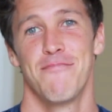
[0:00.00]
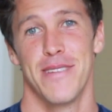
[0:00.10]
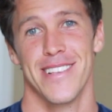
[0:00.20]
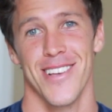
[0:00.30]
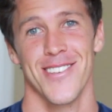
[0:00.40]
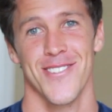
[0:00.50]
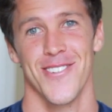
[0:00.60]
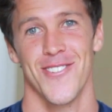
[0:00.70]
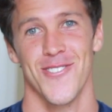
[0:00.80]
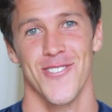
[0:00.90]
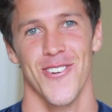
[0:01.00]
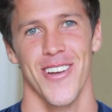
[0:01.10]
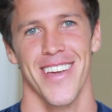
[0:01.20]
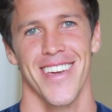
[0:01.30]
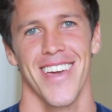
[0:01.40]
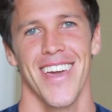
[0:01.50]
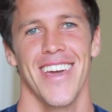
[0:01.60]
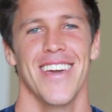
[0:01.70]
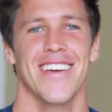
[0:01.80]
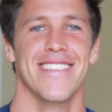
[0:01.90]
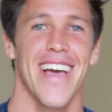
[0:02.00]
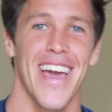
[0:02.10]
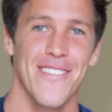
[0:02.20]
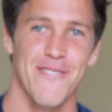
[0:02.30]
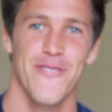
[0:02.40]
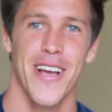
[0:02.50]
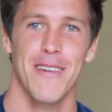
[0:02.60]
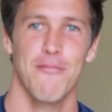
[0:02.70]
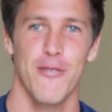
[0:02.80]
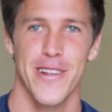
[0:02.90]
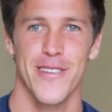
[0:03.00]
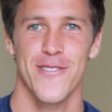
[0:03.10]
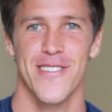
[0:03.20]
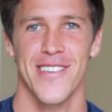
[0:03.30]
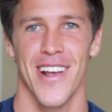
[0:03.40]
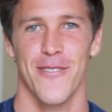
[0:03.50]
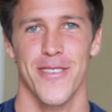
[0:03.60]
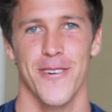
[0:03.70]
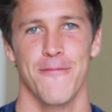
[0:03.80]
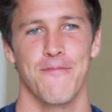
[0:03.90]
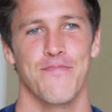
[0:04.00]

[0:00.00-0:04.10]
But it's also a true story, because I have some very important news to share with you.